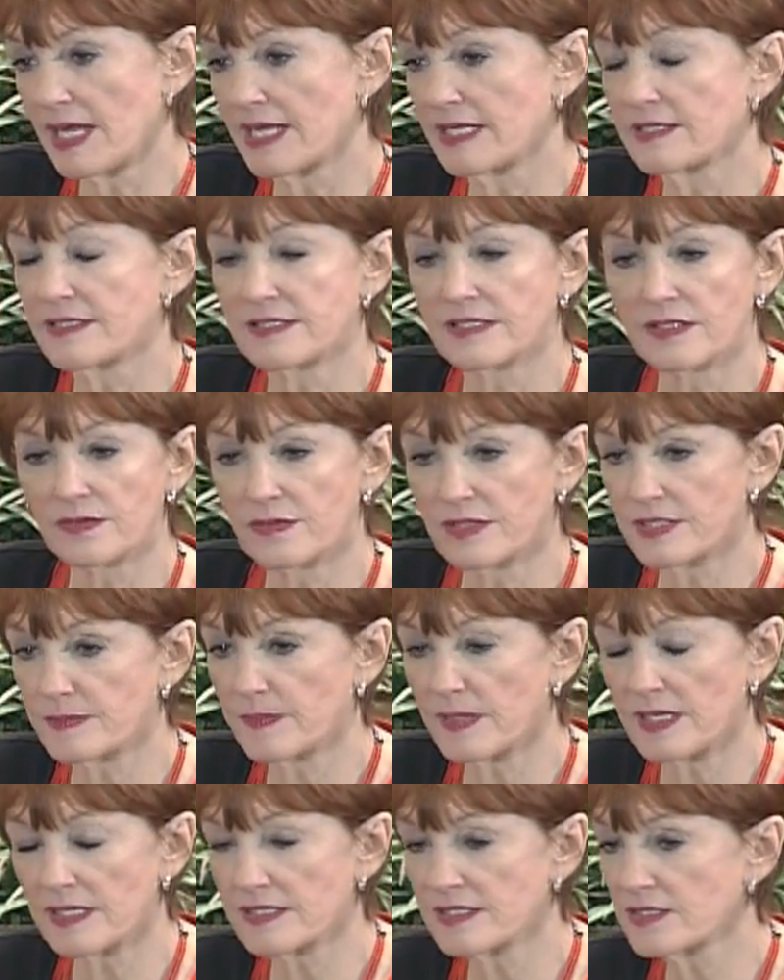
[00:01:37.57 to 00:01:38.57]
instant
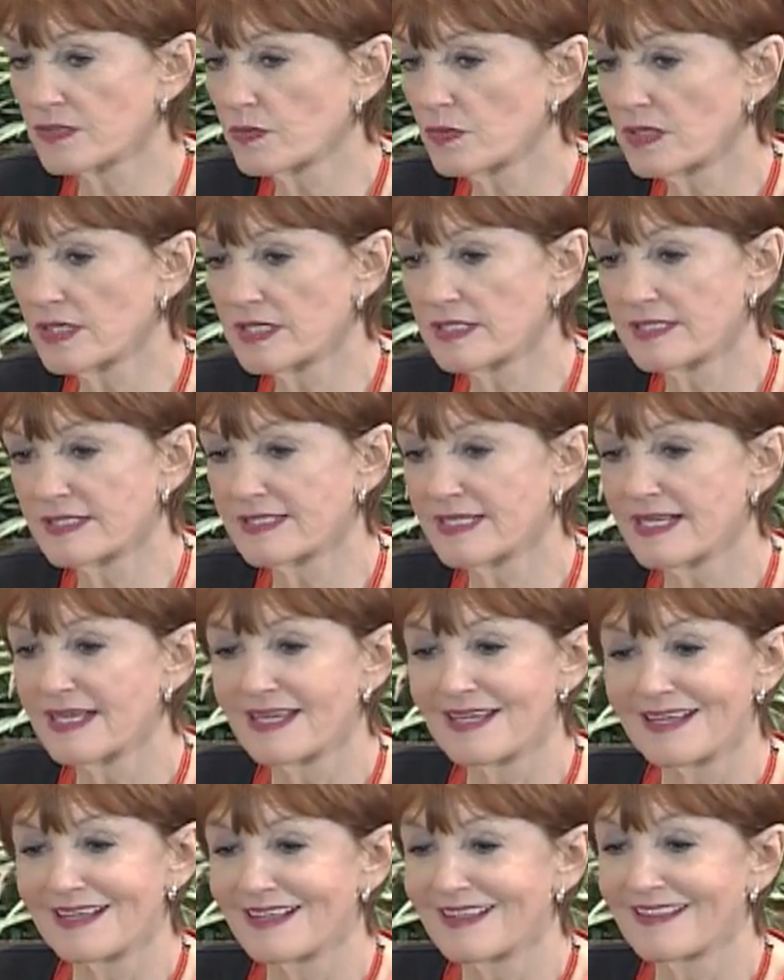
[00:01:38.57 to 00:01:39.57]
response was
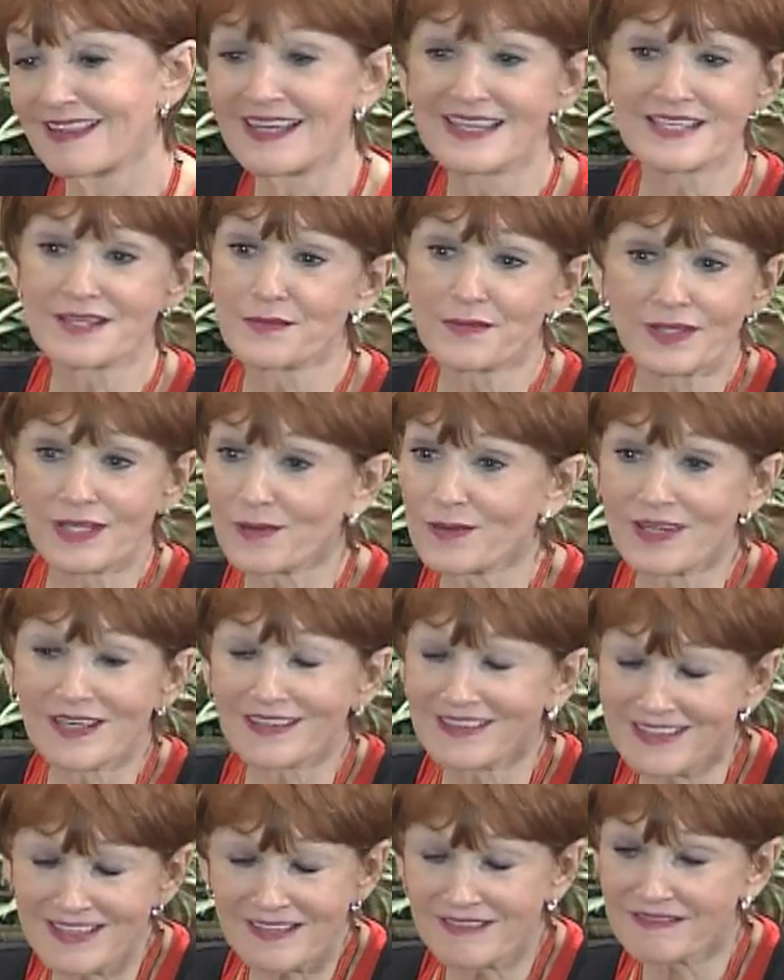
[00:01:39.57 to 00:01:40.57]
that I didn't really want to
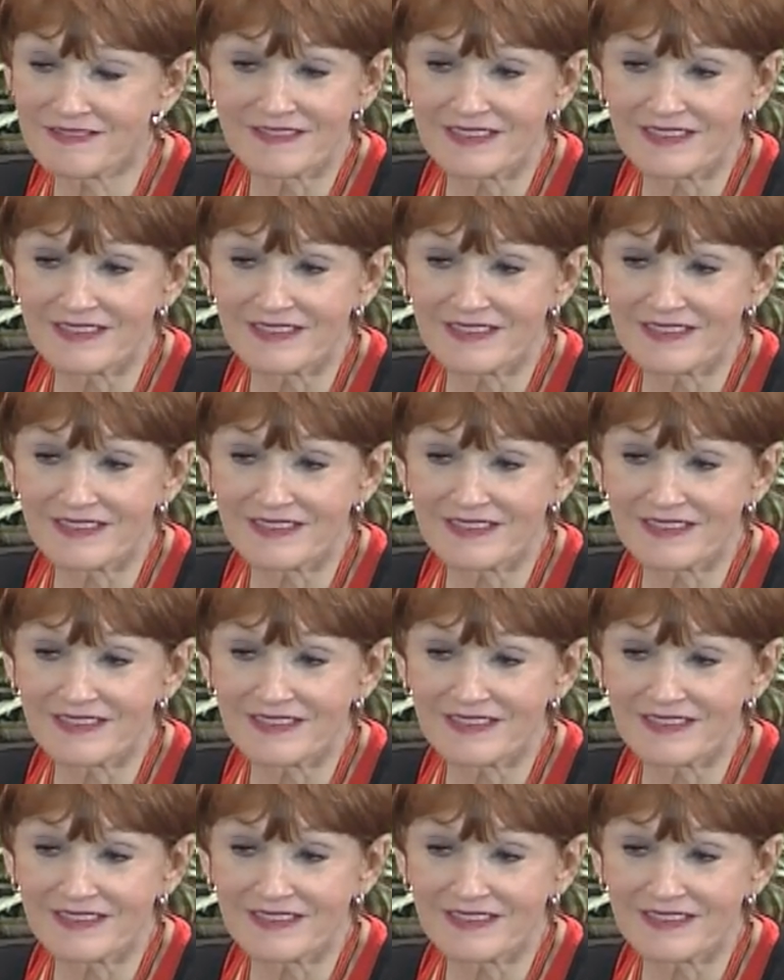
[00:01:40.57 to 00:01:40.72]
live.